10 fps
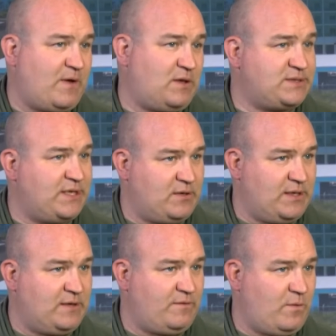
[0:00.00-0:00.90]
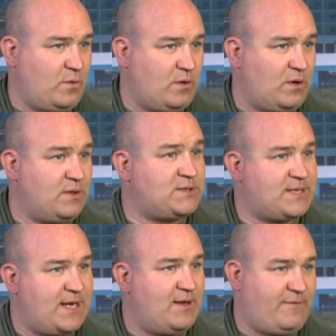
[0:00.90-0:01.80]
volunteering for
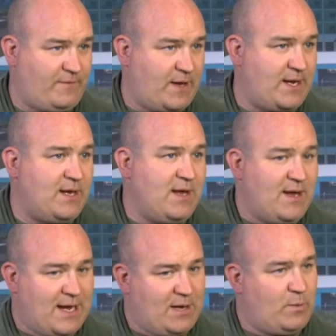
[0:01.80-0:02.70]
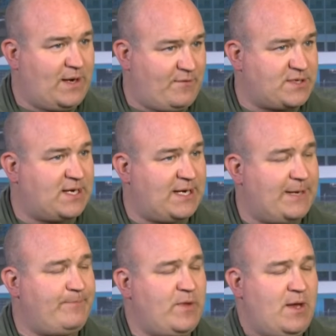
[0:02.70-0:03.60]
set a flight at whatever time